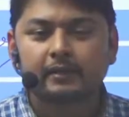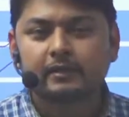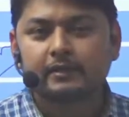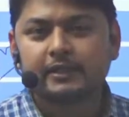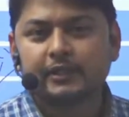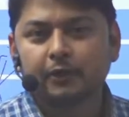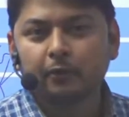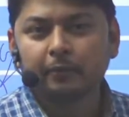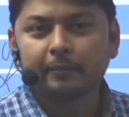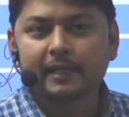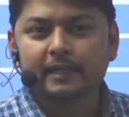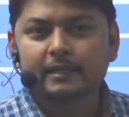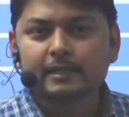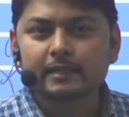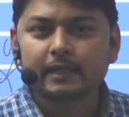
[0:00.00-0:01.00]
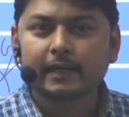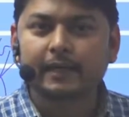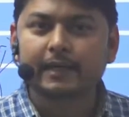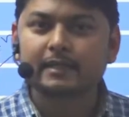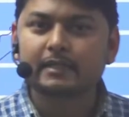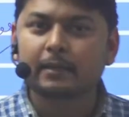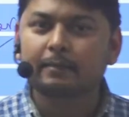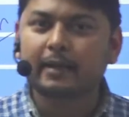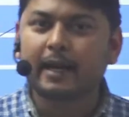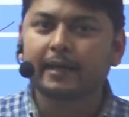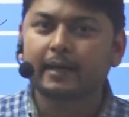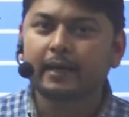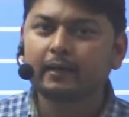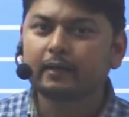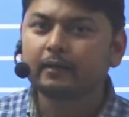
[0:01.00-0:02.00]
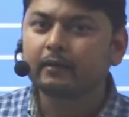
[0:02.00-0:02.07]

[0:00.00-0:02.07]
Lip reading: Geo means it is applied at